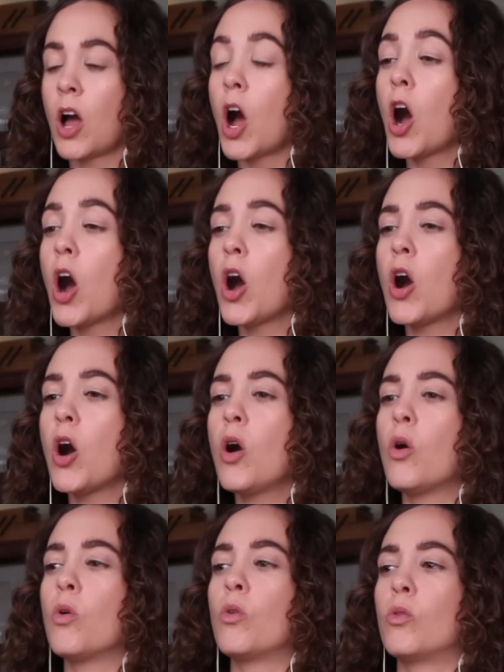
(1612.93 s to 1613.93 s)

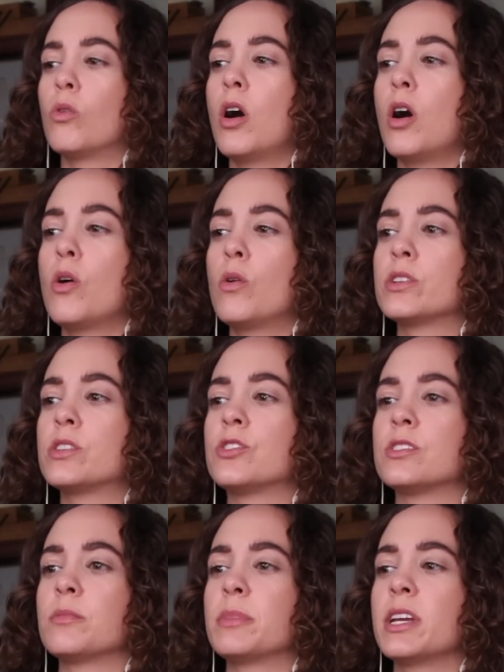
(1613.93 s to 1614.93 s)
Oh, oh, it's
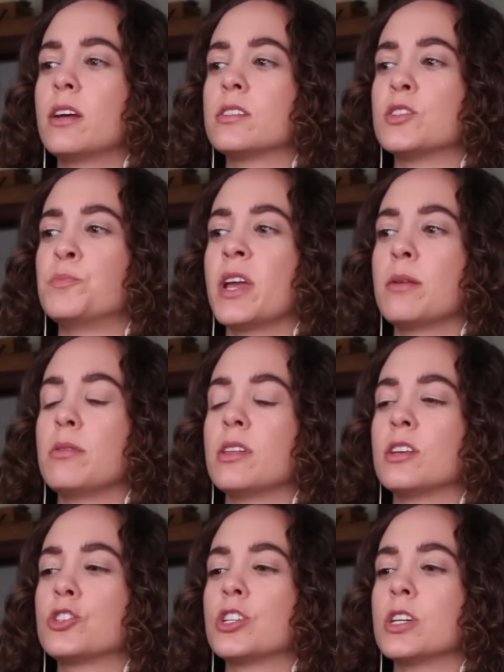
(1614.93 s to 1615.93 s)
just somebody else's baby
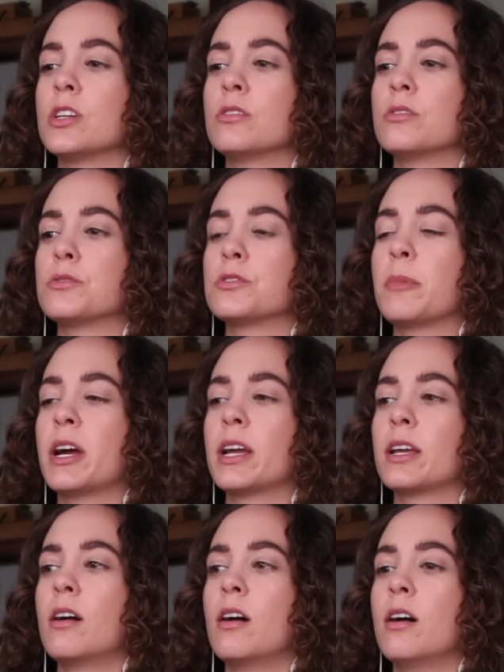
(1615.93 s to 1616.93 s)
that she used.
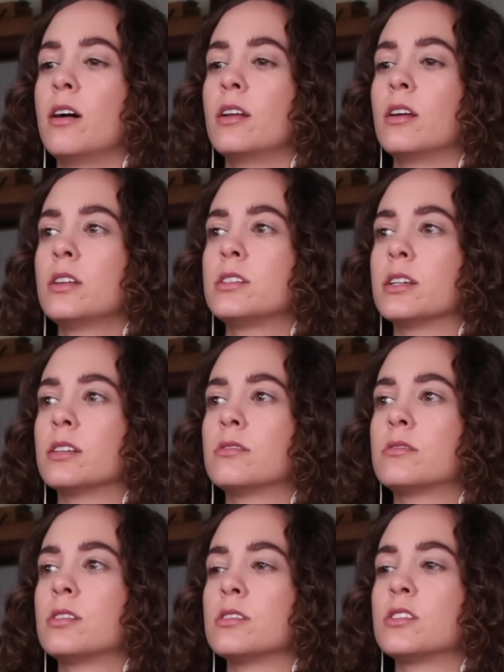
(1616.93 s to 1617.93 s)
My God. To
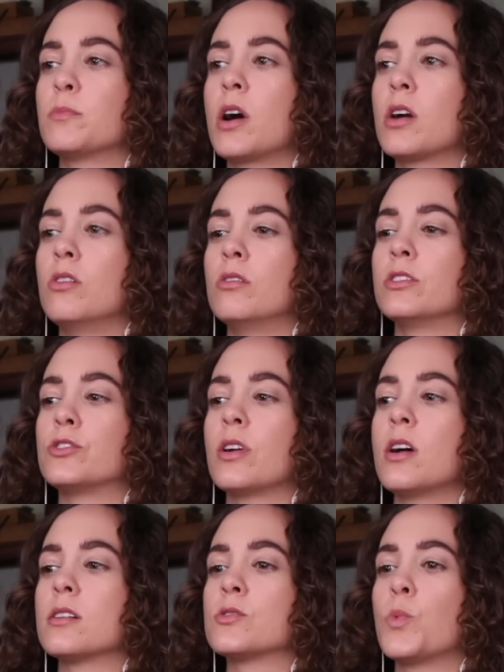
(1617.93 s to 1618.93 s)
to smuggle the
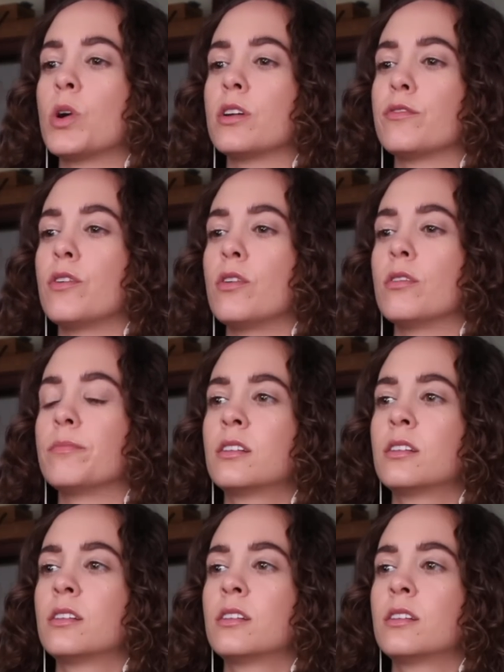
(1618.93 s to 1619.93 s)
drugs. Wonderful.
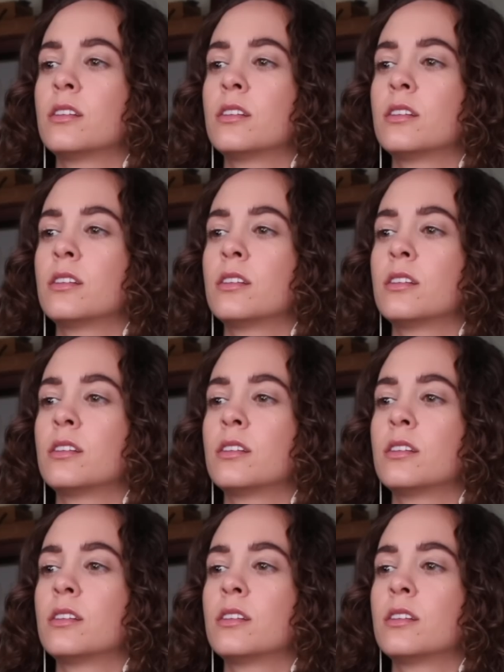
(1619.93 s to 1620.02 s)
Hey.